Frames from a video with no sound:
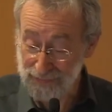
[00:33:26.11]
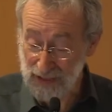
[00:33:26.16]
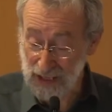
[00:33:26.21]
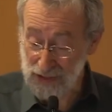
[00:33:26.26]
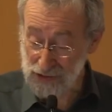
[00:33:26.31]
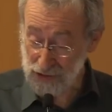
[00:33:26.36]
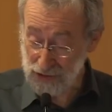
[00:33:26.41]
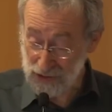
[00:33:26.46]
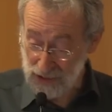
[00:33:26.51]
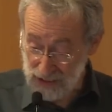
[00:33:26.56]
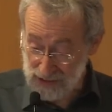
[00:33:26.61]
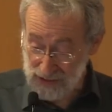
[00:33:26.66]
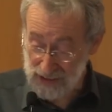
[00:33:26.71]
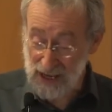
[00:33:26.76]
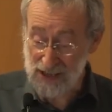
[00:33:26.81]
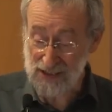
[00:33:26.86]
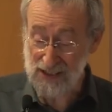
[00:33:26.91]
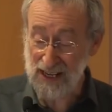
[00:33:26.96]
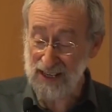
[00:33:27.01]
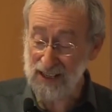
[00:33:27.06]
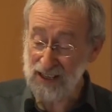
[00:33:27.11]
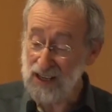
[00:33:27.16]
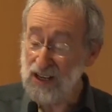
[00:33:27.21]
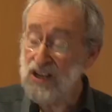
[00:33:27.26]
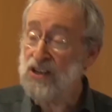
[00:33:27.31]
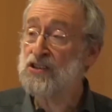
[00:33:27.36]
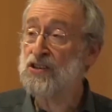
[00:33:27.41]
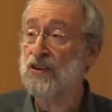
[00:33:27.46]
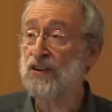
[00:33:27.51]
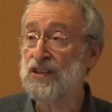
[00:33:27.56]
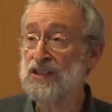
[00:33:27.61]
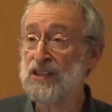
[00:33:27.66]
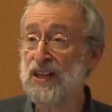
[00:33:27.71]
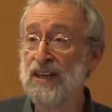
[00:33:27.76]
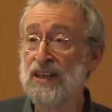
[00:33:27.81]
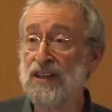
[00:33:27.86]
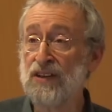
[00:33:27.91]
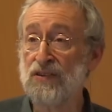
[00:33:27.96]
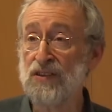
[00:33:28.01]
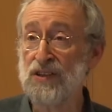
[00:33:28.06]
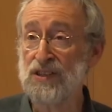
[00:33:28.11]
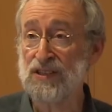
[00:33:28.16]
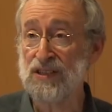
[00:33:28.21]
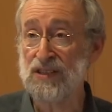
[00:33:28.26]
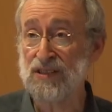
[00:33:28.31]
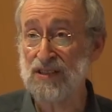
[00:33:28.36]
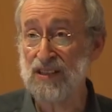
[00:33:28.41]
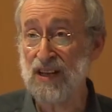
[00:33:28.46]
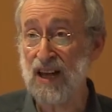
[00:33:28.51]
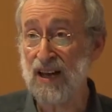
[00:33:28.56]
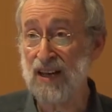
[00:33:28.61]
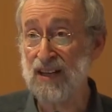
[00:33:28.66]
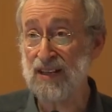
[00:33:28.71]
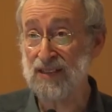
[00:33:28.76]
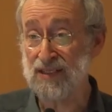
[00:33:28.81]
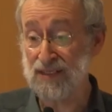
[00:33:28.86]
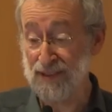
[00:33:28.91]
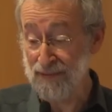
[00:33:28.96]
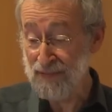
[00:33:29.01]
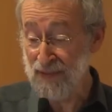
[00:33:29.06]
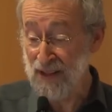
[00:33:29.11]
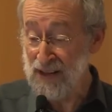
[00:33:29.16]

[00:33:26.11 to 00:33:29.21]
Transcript: as they increase in size.